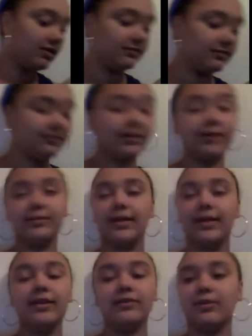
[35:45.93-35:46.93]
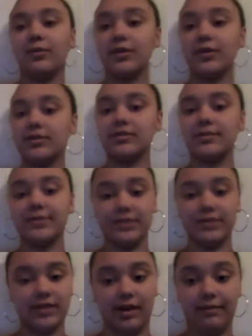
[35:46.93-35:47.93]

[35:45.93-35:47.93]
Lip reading: well, I don't know words. Let me just stop.